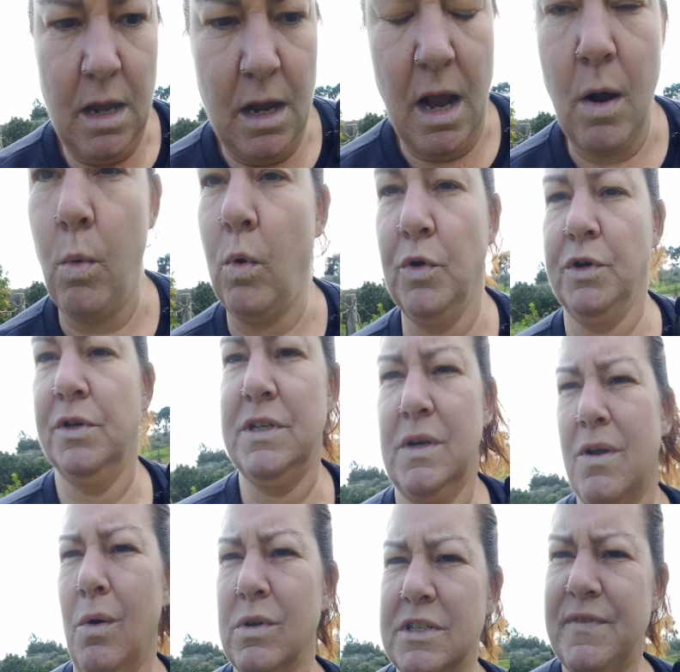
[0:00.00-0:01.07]
I wouldn't
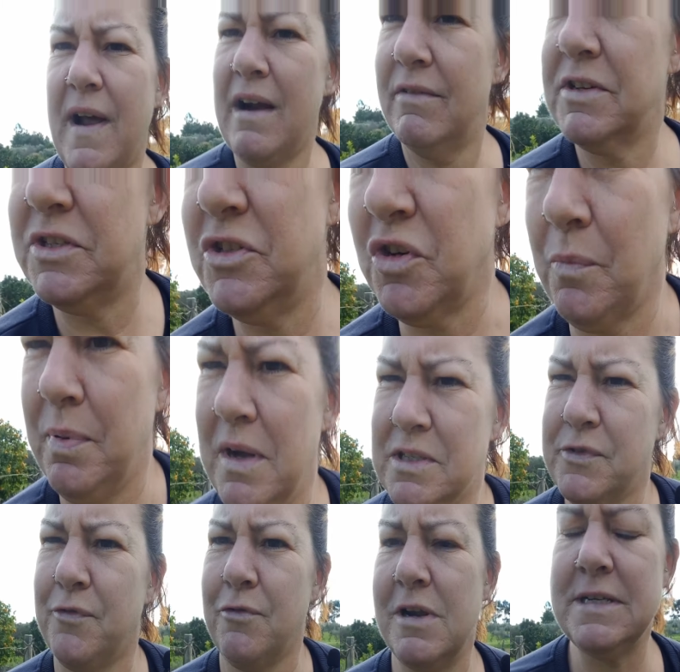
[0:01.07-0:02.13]
go as far as to jumping
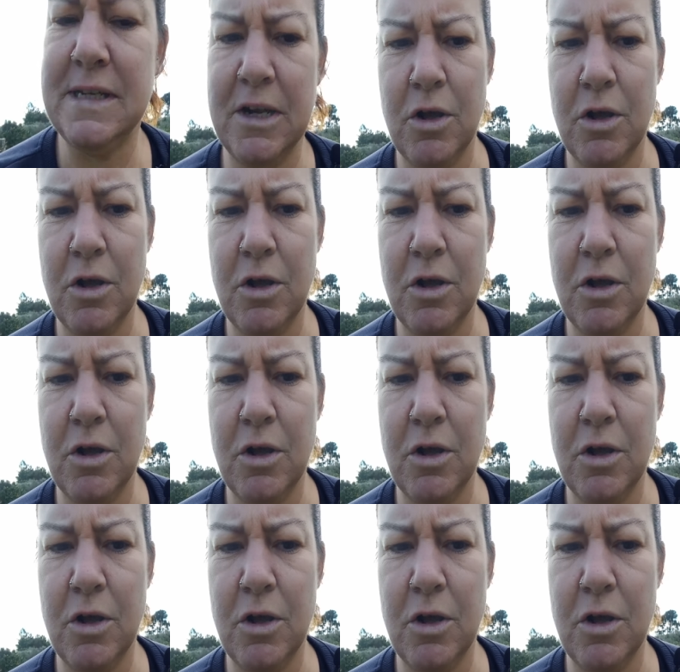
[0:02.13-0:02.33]
into freezing